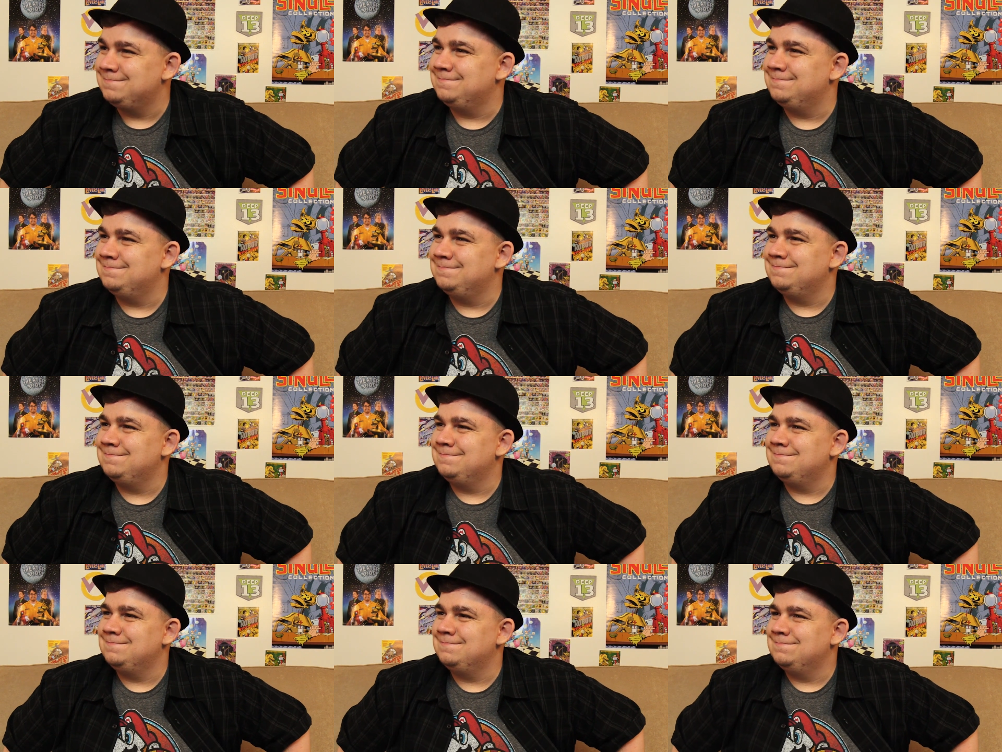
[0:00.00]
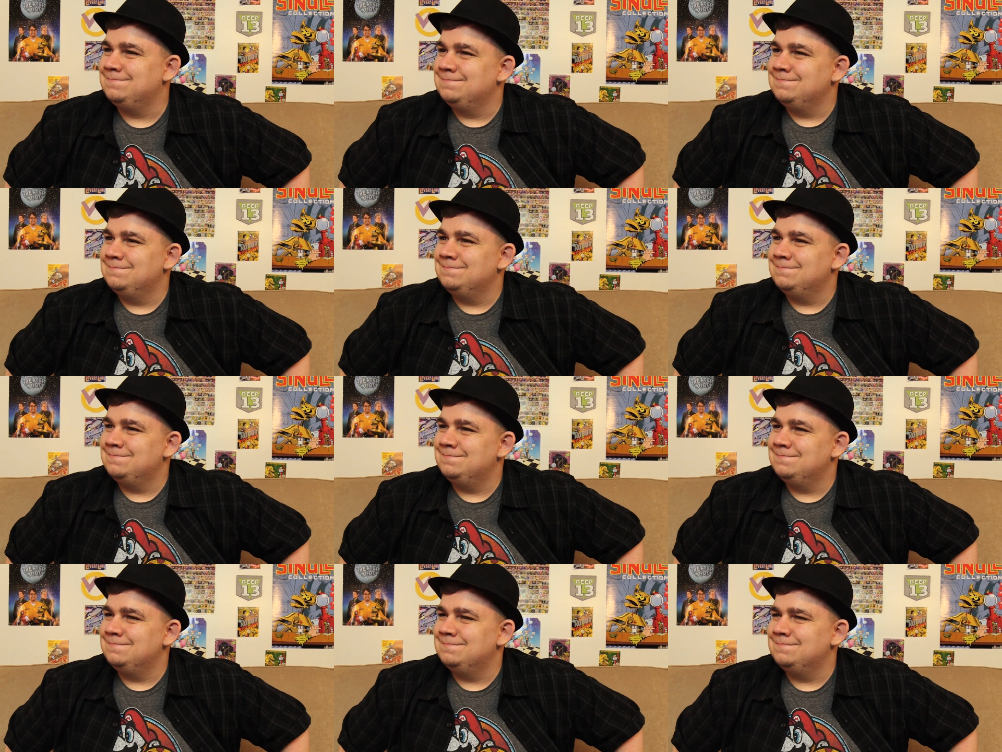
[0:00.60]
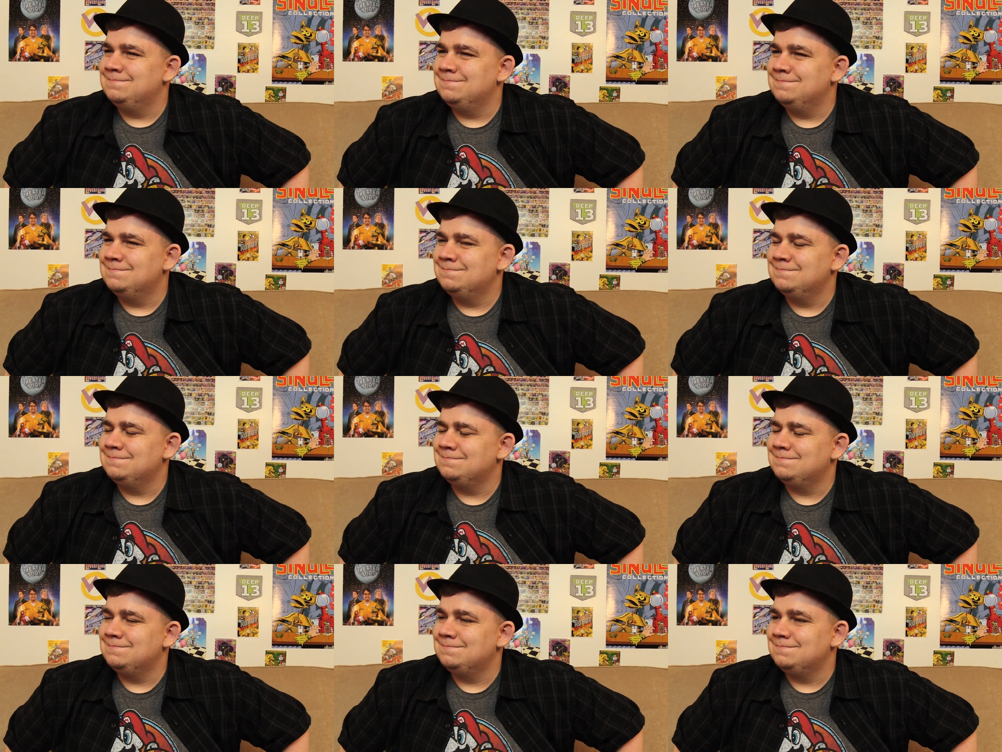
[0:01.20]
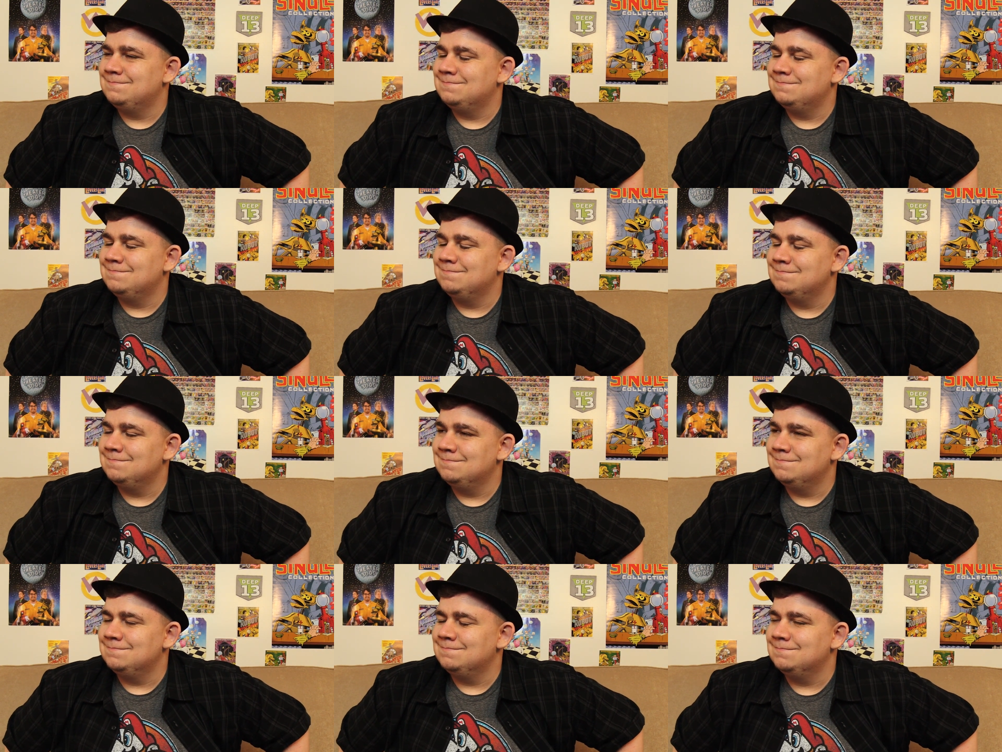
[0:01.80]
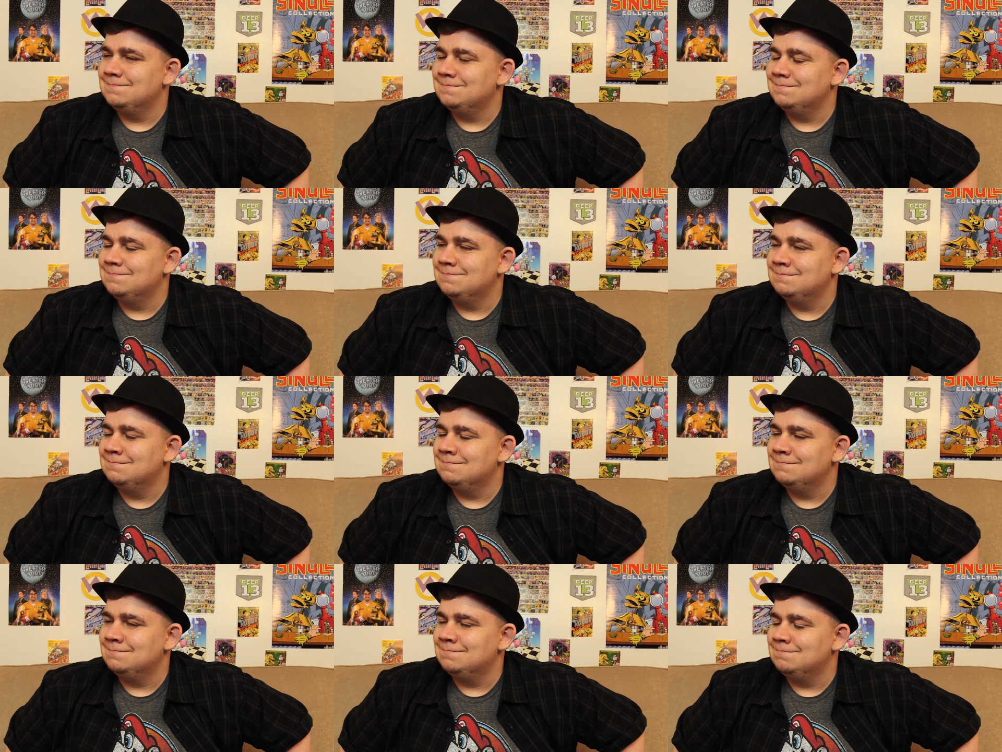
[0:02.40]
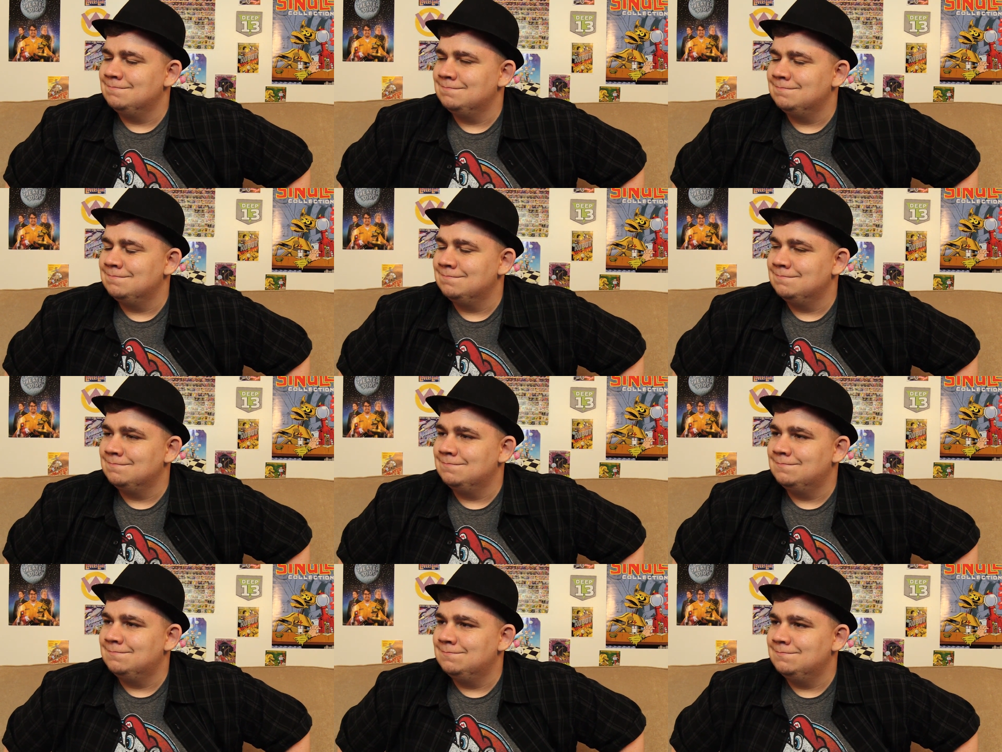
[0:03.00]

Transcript: (no one is talking)